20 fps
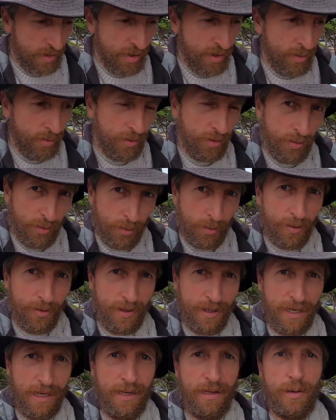you know, the
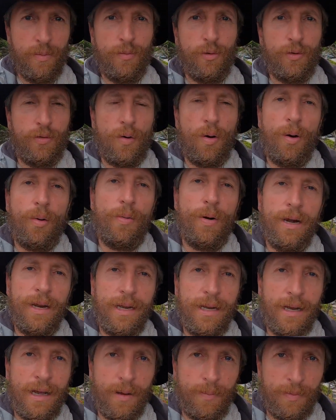northern kingdom was already
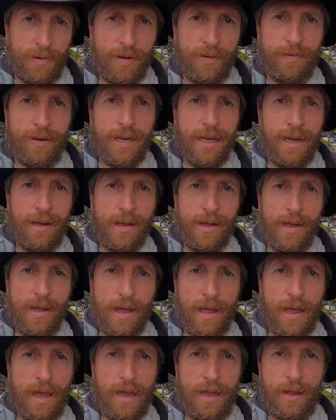in captivity
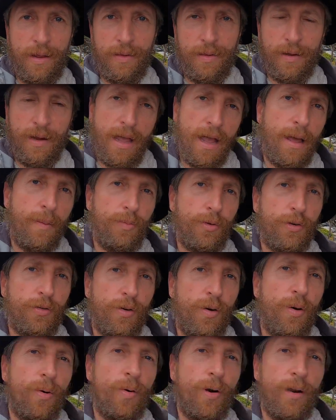and the captors
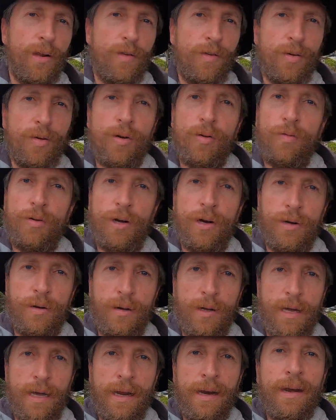already took over their
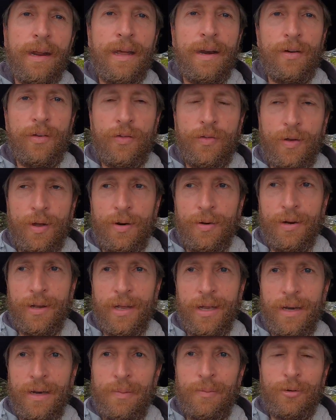land and the southern
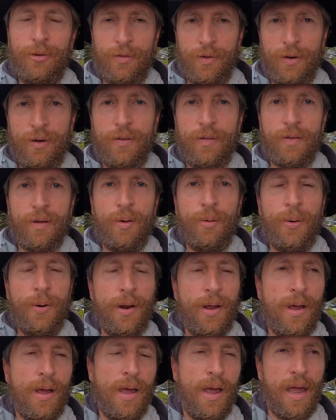kingdom was on its own.